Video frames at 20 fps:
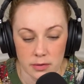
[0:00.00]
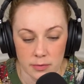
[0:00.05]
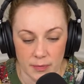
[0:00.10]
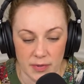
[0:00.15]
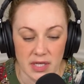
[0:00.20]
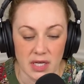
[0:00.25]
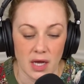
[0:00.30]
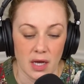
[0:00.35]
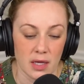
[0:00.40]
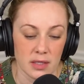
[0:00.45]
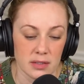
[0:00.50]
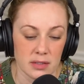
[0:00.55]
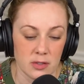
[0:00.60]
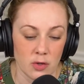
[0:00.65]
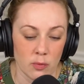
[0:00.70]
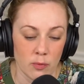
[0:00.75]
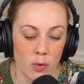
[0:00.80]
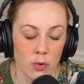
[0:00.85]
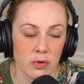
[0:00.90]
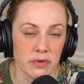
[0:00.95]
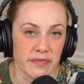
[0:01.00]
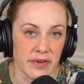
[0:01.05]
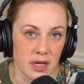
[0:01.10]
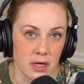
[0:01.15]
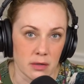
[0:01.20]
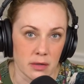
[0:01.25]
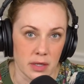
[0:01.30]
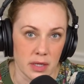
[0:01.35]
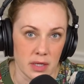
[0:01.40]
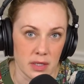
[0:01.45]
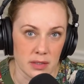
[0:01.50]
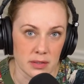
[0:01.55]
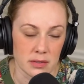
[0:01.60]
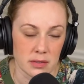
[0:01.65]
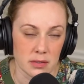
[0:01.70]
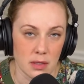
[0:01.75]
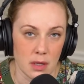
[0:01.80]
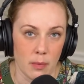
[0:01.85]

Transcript: because your motivator is